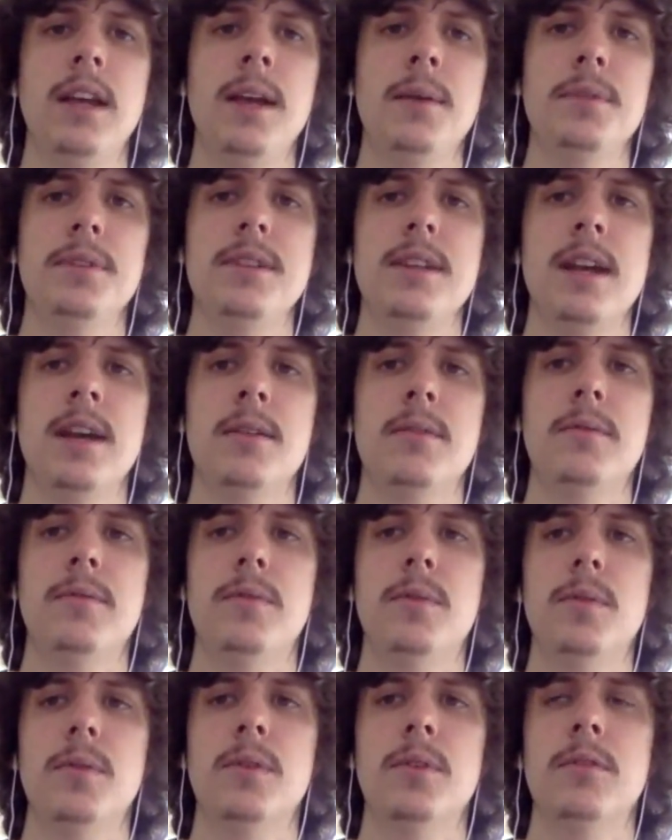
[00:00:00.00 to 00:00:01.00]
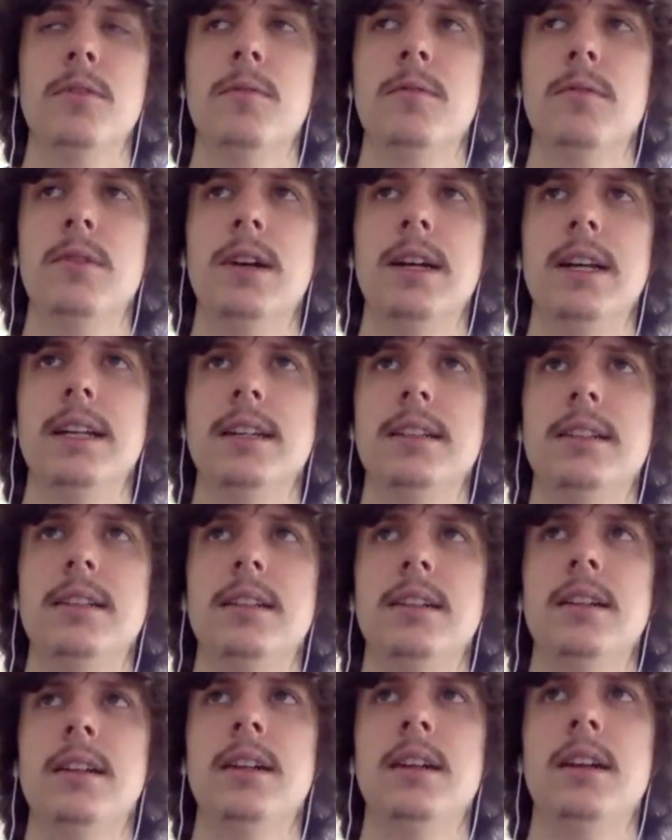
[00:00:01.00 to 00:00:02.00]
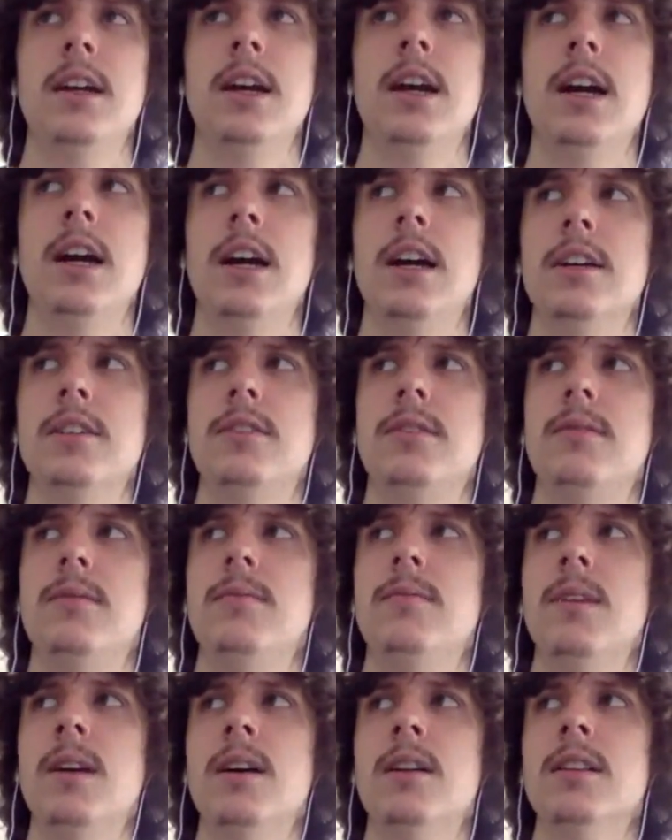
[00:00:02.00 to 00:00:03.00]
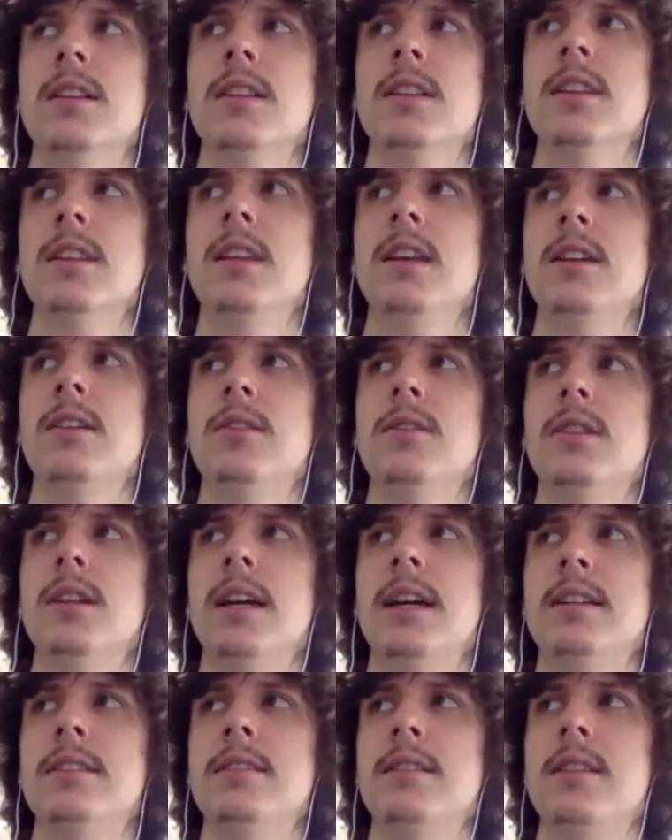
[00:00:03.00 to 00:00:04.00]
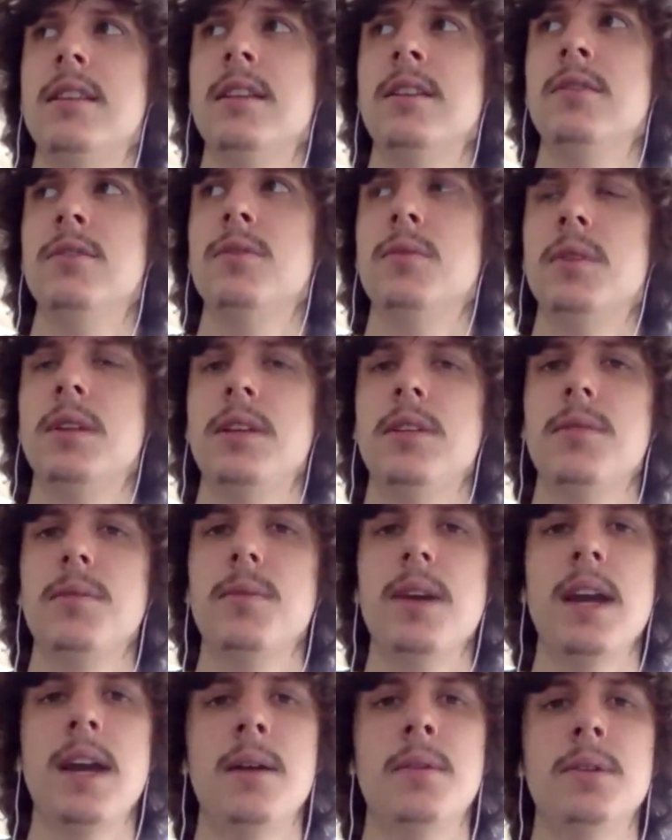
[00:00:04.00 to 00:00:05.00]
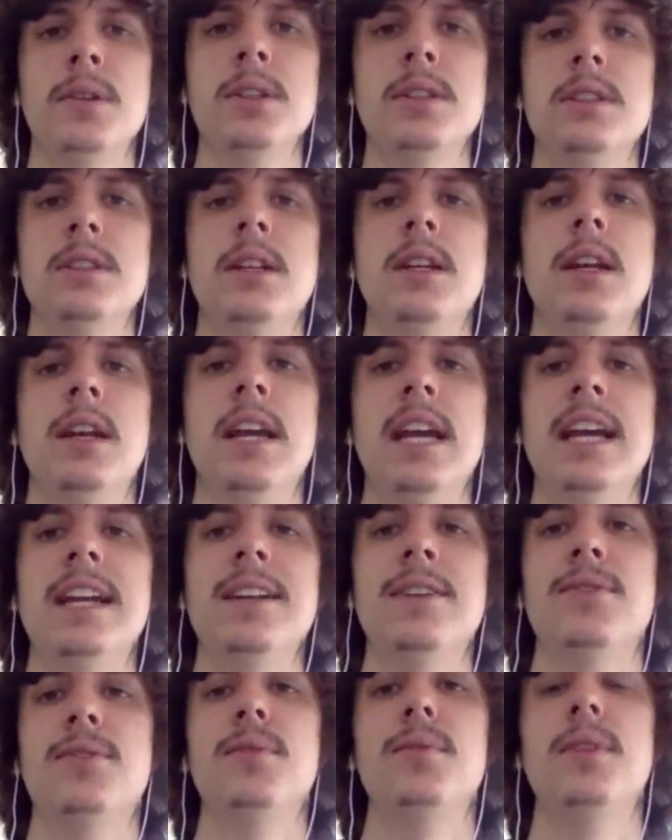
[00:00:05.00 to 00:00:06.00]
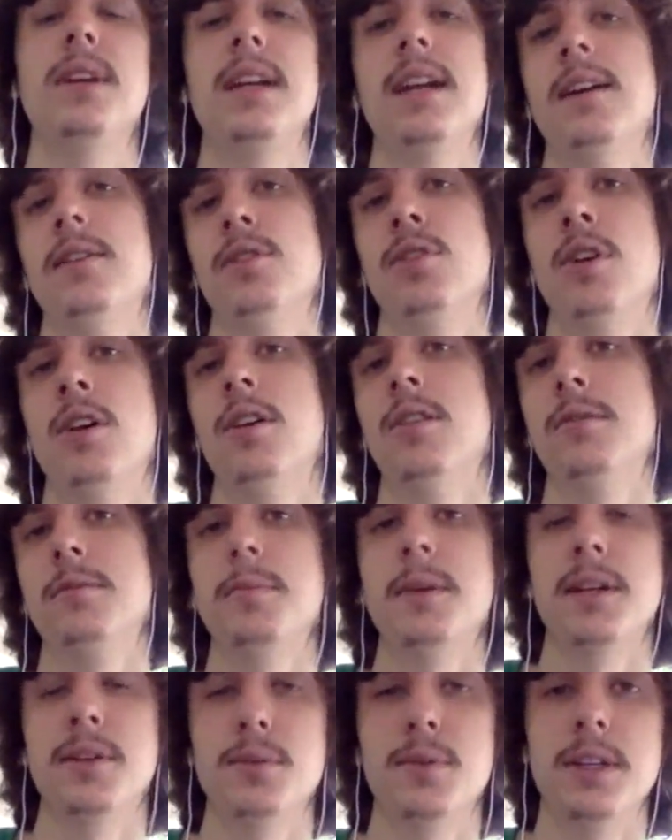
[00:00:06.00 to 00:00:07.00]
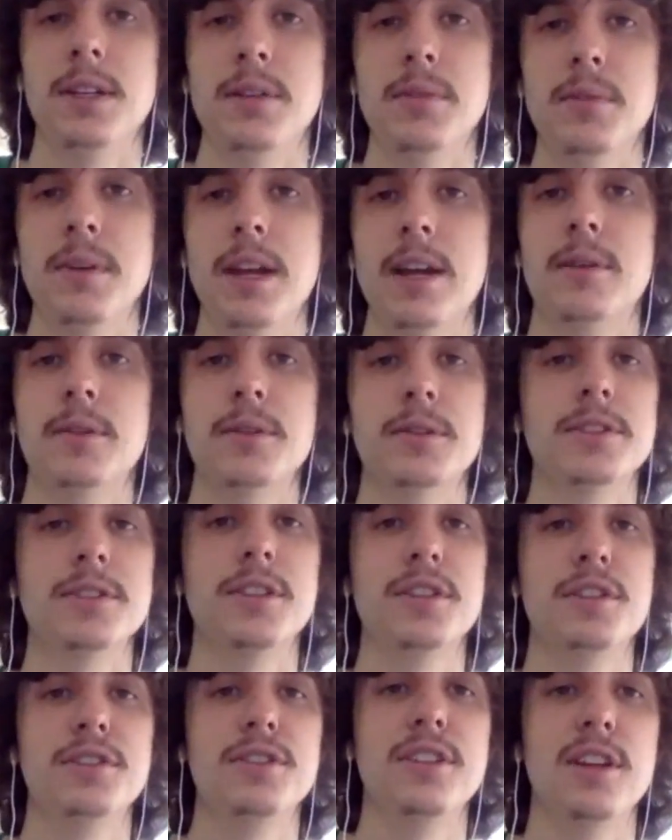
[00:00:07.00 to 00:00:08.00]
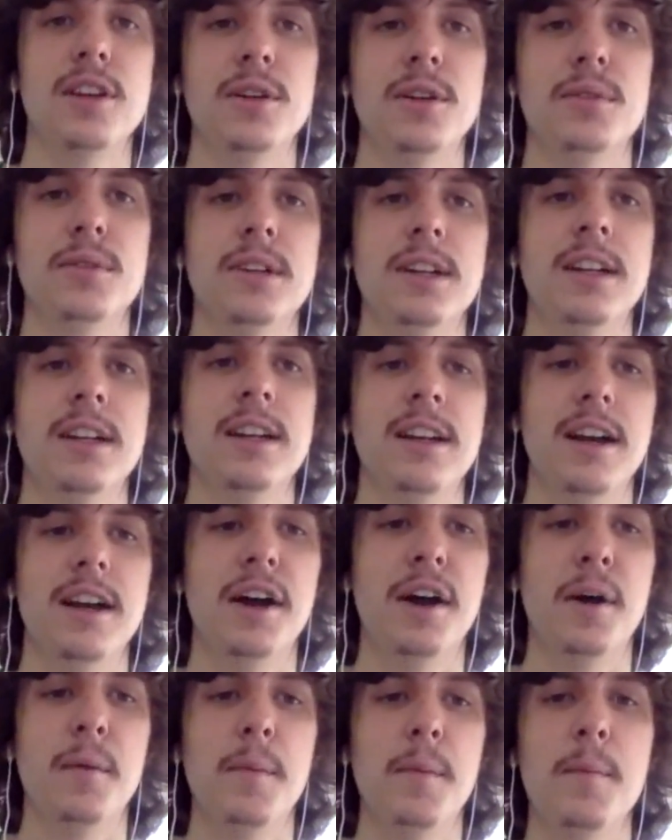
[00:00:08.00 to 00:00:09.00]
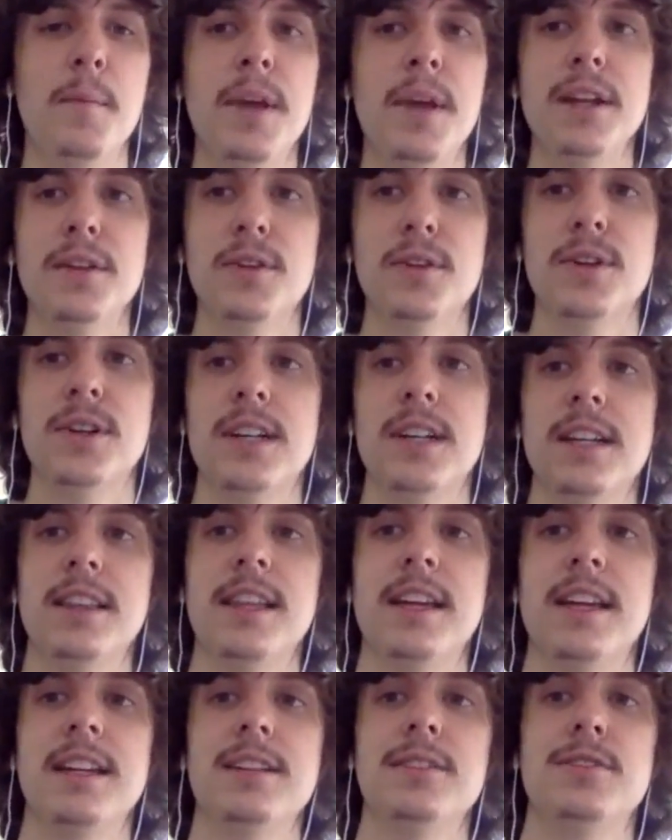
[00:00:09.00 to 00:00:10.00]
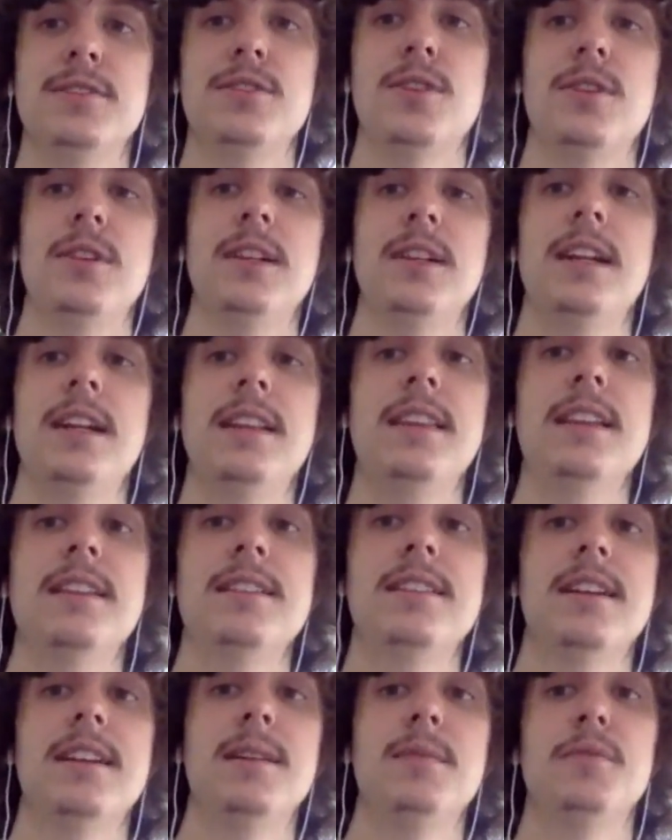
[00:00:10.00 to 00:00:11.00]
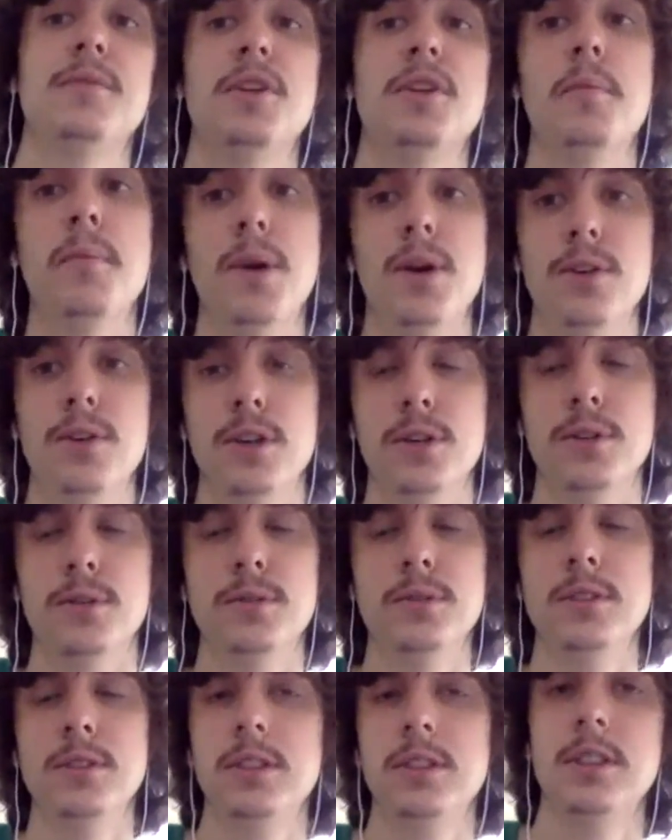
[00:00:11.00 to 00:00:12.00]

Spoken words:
It was down for like a little less than 23 hours, and it threw the counter off by 23 hours. So it made it look like that it started at this time tomorrow.